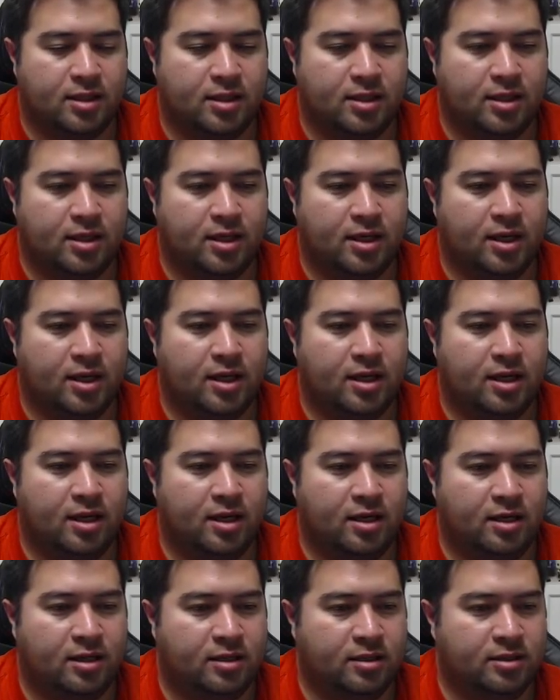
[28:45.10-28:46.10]
And
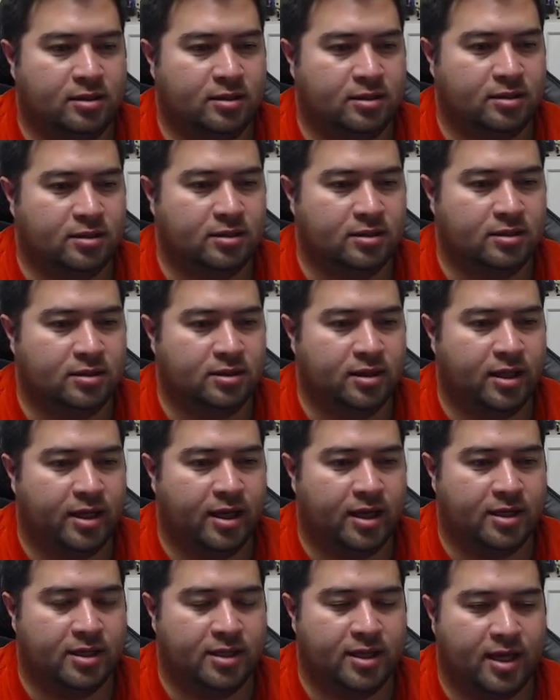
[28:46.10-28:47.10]
I'll
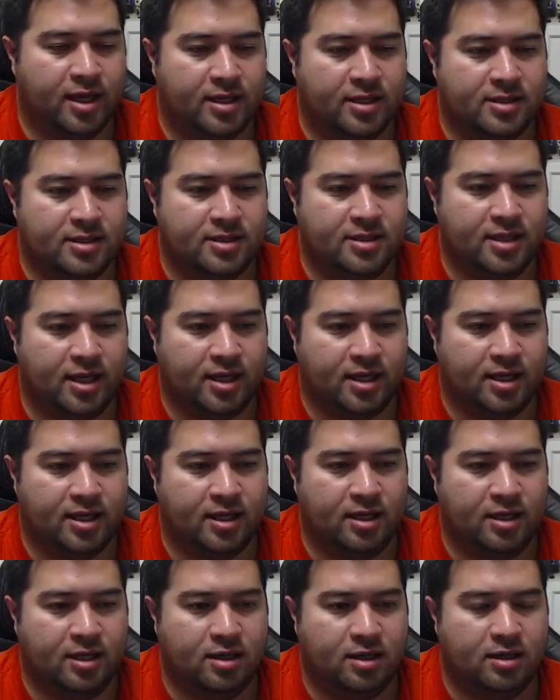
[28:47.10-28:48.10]
handle that in a second
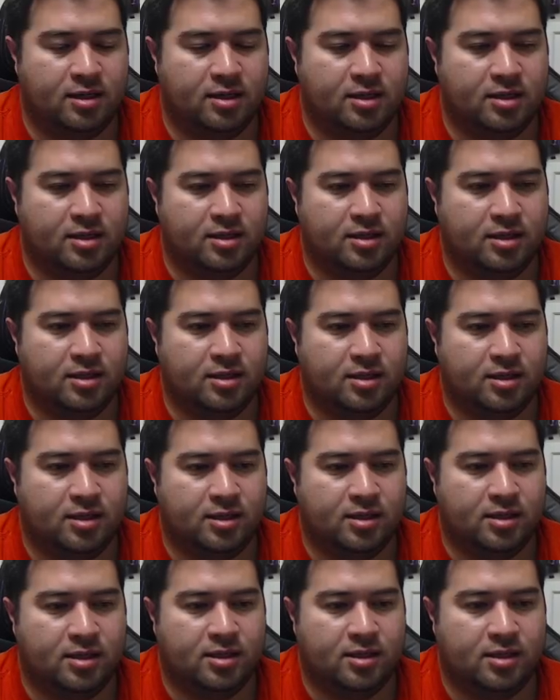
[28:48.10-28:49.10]
here.
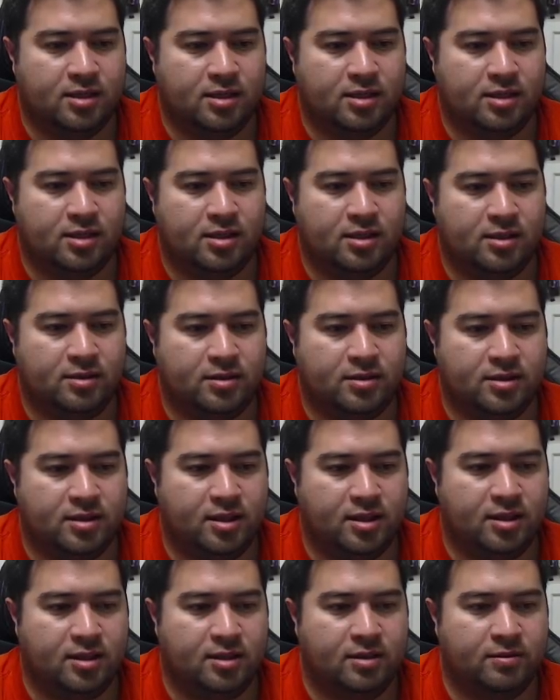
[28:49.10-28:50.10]
And we'll
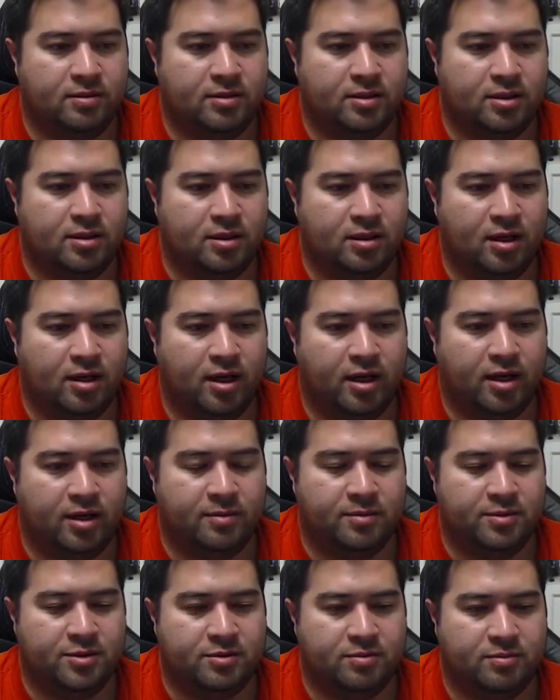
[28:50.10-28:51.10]
say return
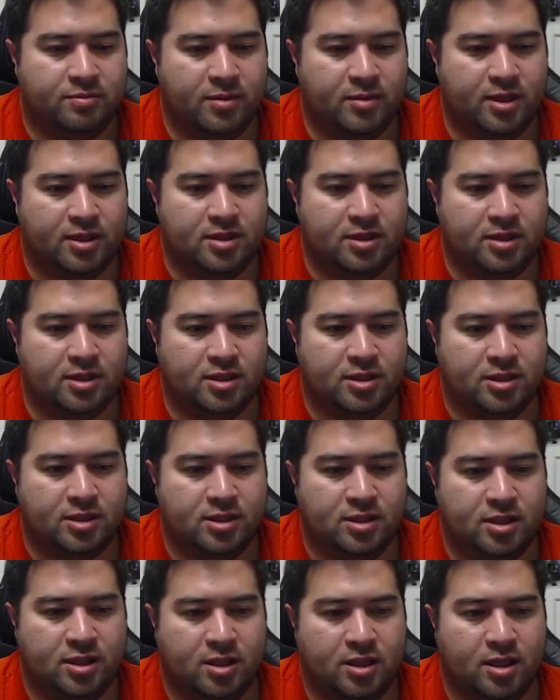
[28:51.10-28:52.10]
items message.
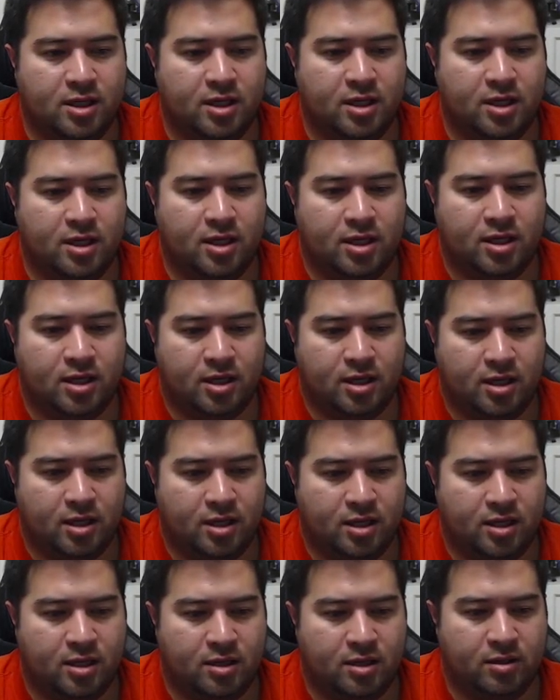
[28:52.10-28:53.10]

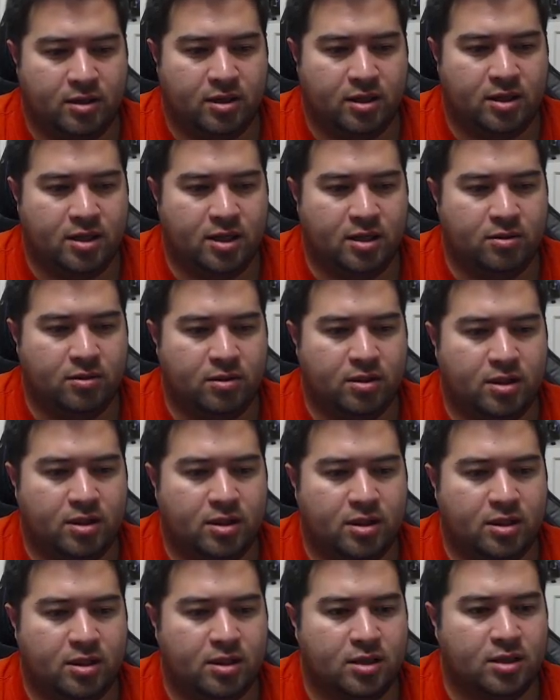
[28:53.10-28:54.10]
Okie doke.
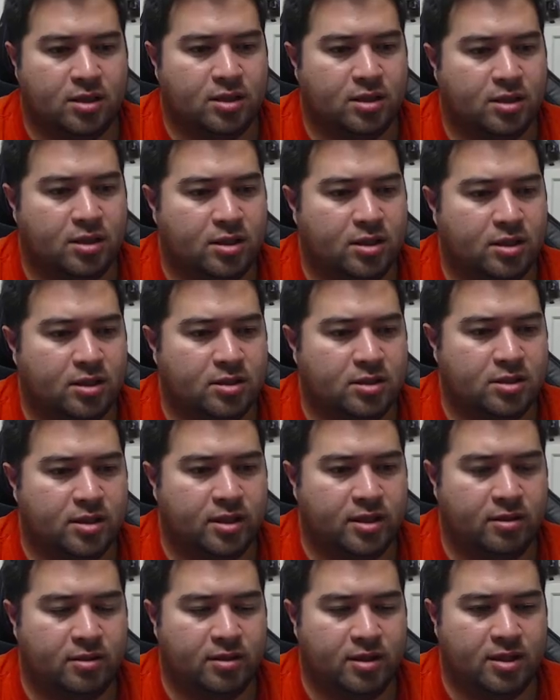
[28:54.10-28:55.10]
So I
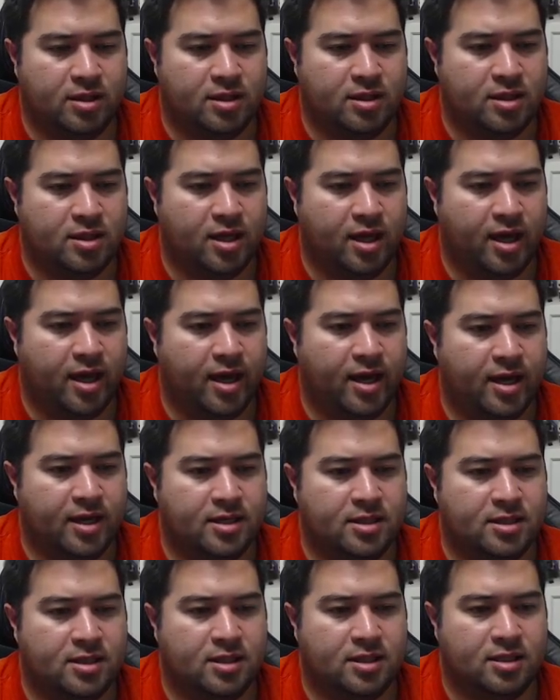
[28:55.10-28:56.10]
don't need that.